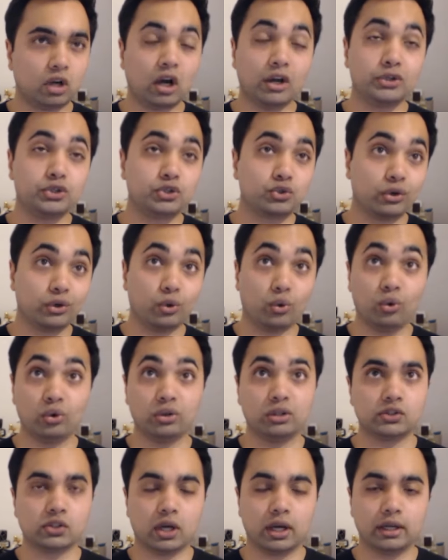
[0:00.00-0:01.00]
high street
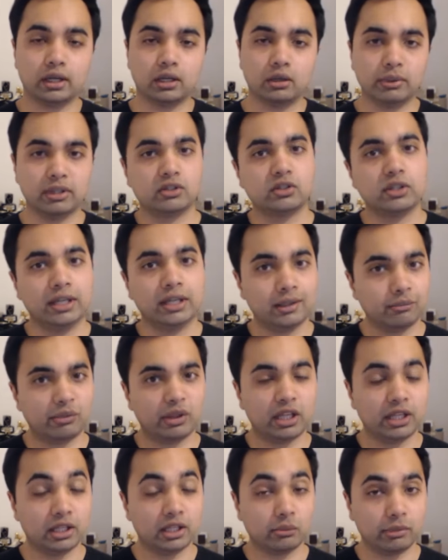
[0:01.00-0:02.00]
or designer, but it's
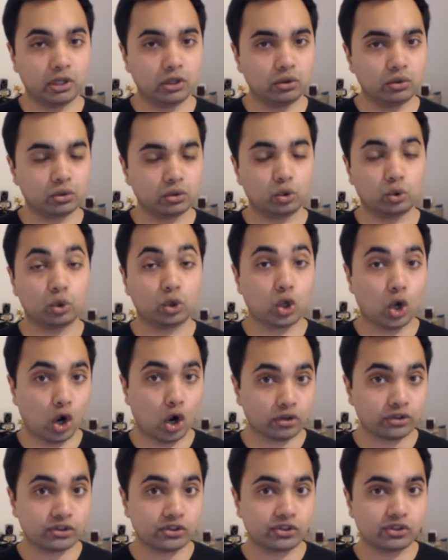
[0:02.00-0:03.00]
in the middle called
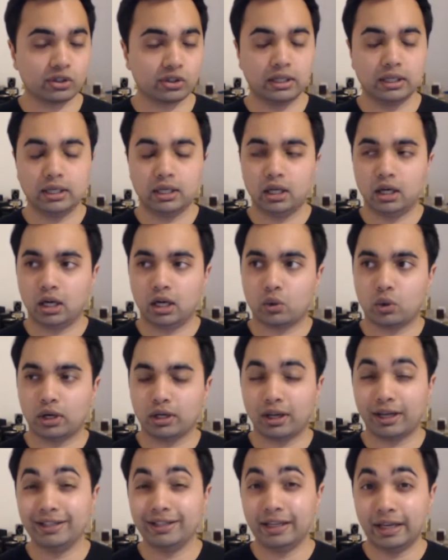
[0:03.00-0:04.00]
COS. I
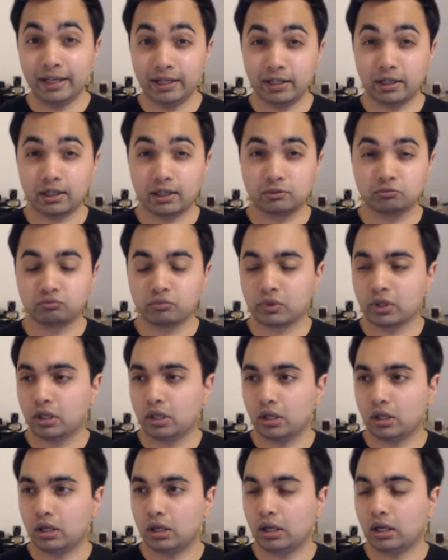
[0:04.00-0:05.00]
quite like Jaeger.
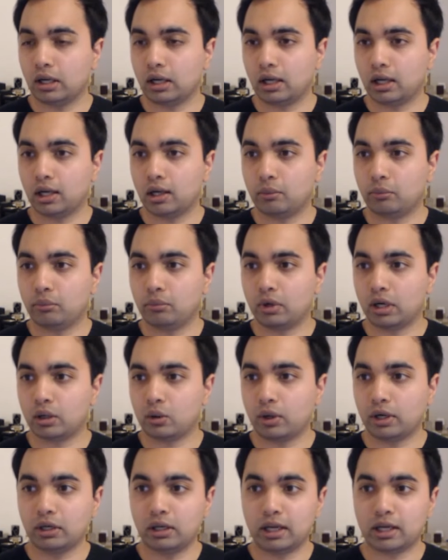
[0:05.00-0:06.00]
I
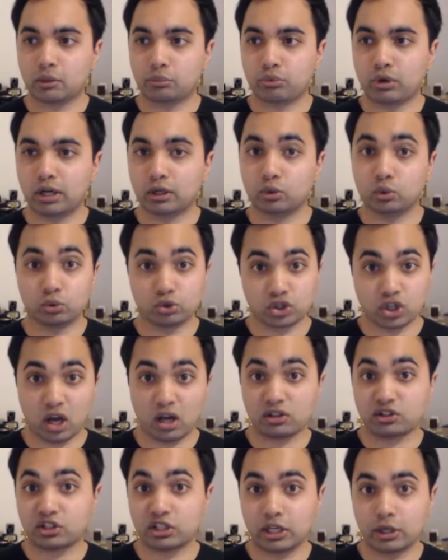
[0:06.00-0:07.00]
quite like a brand called
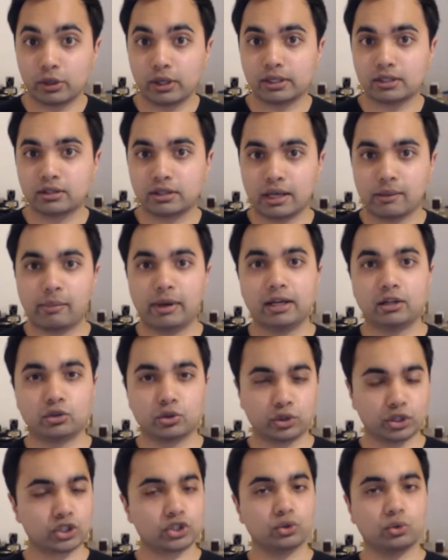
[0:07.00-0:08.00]
Charles Tirrett. They make
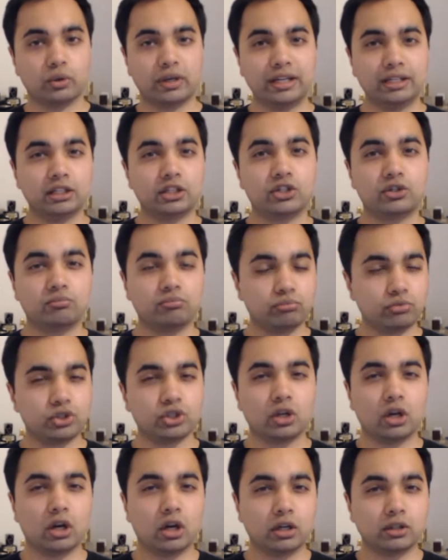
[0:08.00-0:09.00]
traditional English
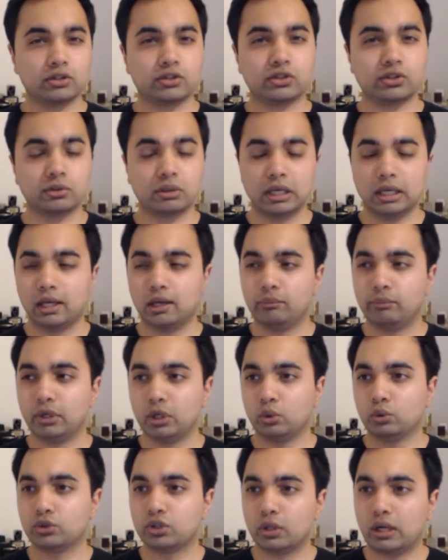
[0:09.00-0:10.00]
shirts,
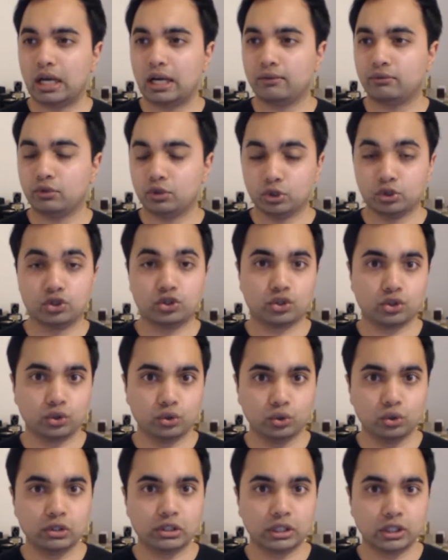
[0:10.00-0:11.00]
but also have good
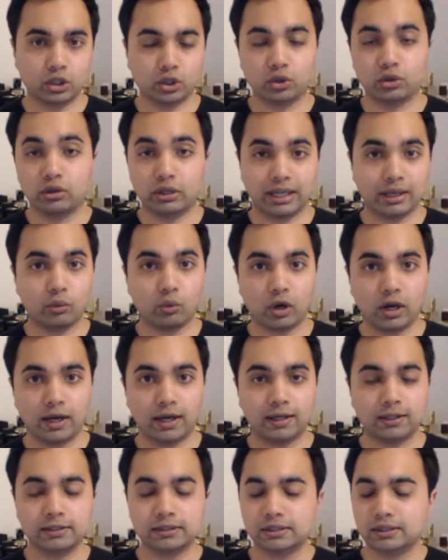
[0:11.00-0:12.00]
shoes and good
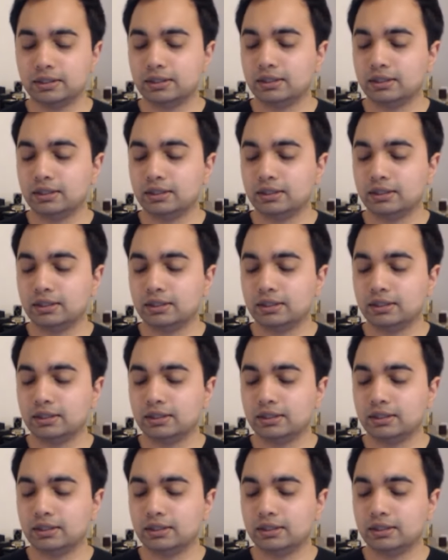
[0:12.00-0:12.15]
knitwear.